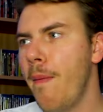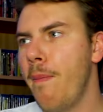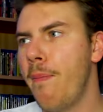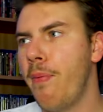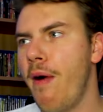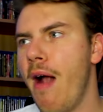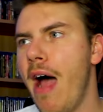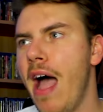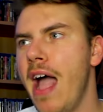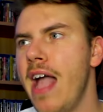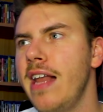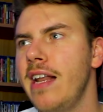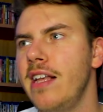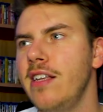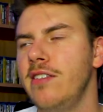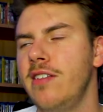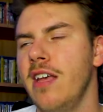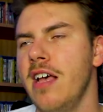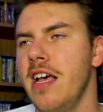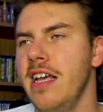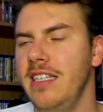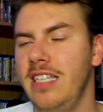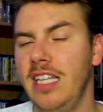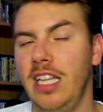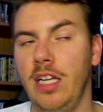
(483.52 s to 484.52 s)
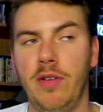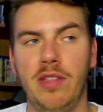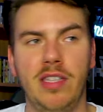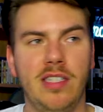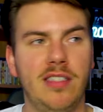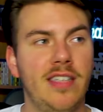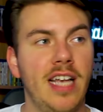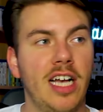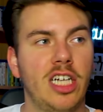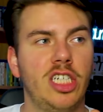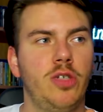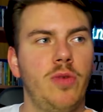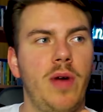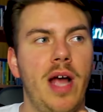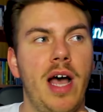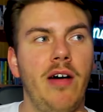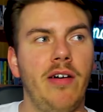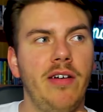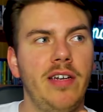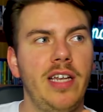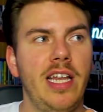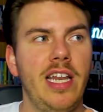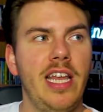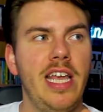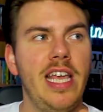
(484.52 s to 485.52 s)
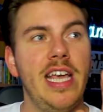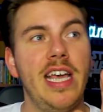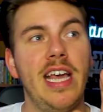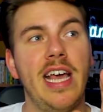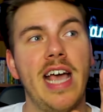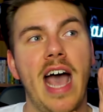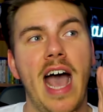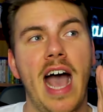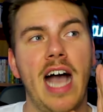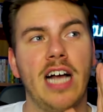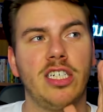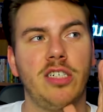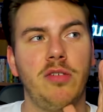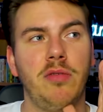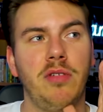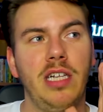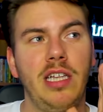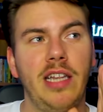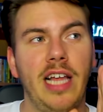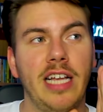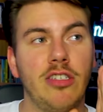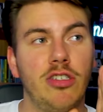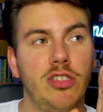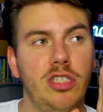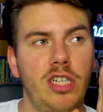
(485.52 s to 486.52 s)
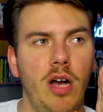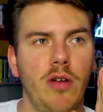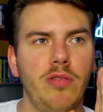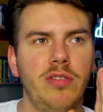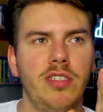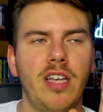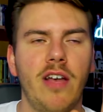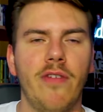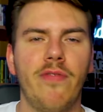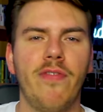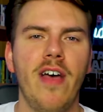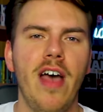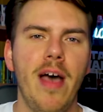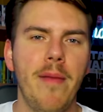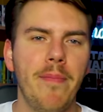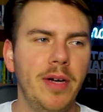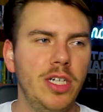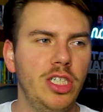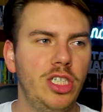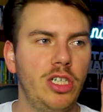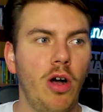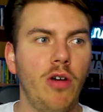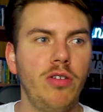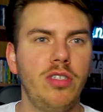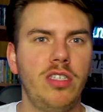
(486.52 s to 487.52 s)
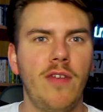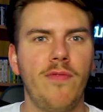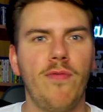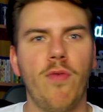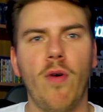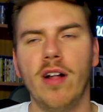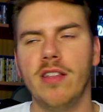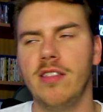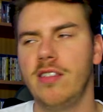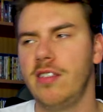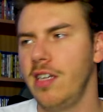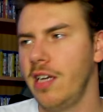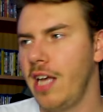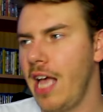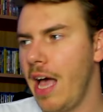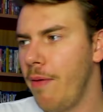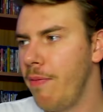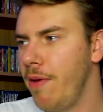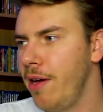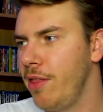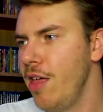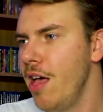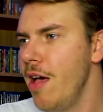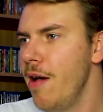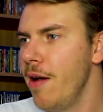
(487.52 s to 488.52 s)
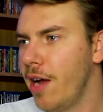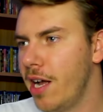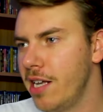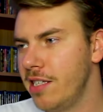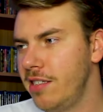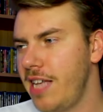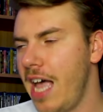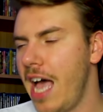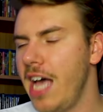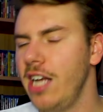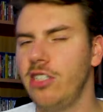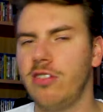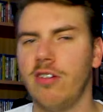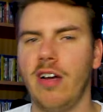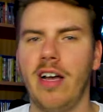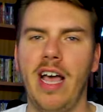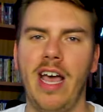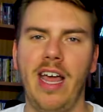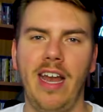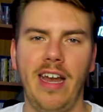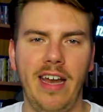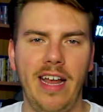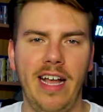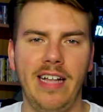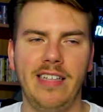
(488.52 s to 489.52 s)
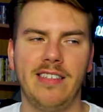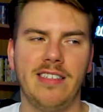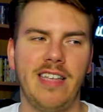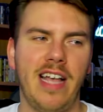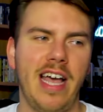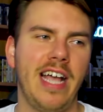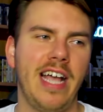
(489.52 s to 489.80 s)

but Brian is dealing with his sexuality, and he actually really likes Joseph, but Joseph wants to get with Cassandra, and it's